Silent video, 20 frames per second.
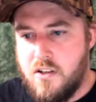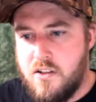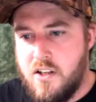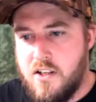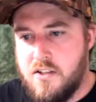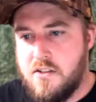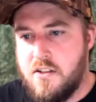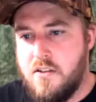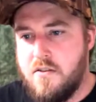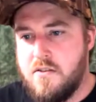
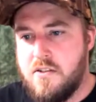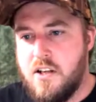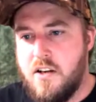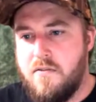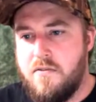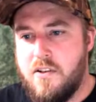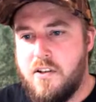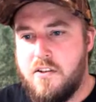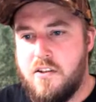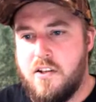so there's
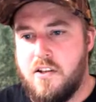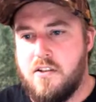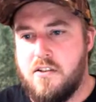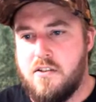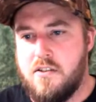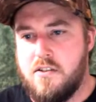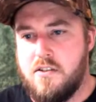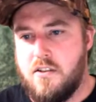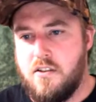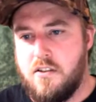definitely
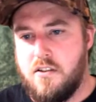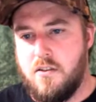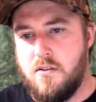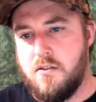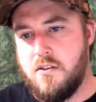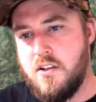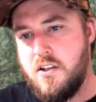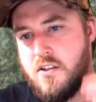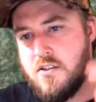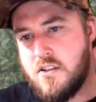
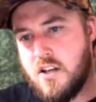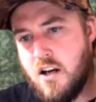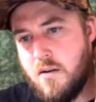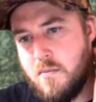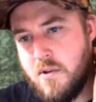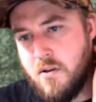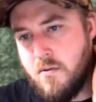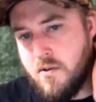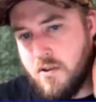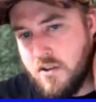good things
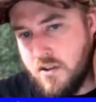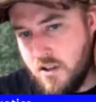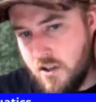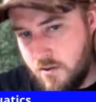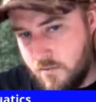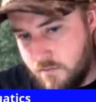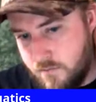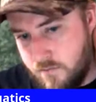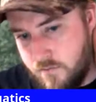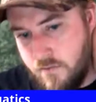coming with
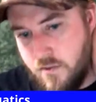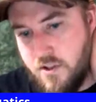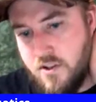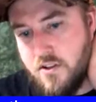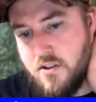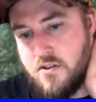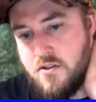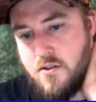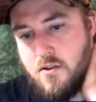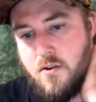
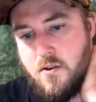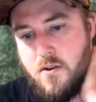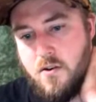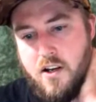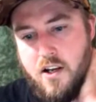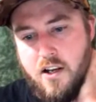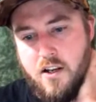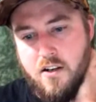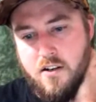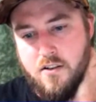the
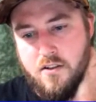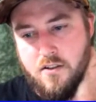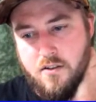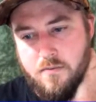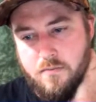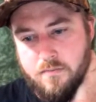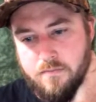store and